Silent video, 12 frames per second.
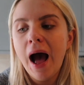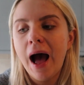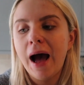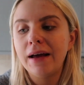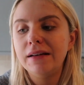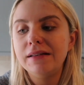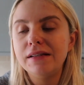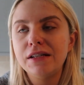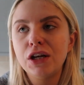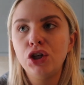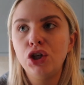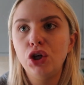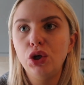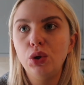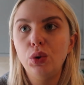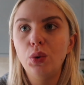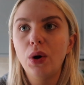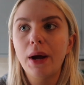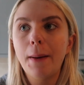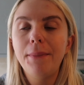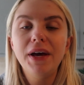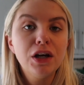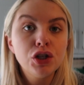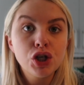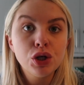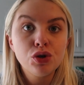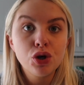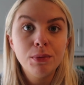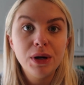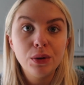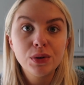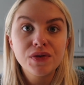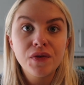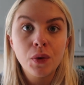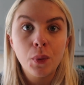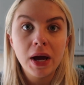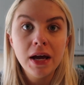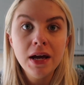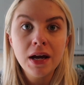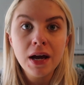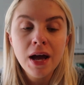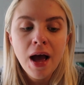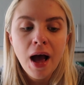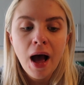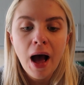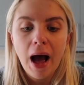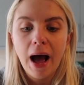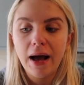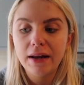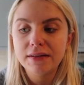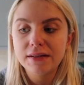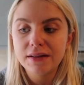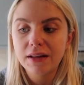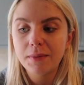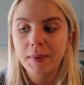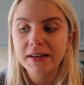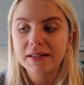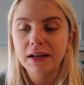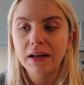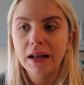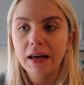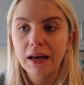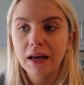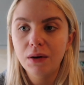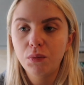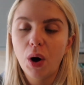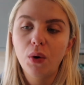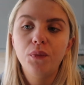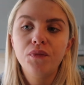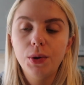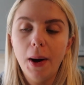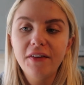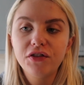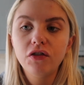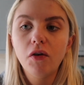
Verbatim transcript: and you can pick and choose your meals for the week. And they basically, well, you have to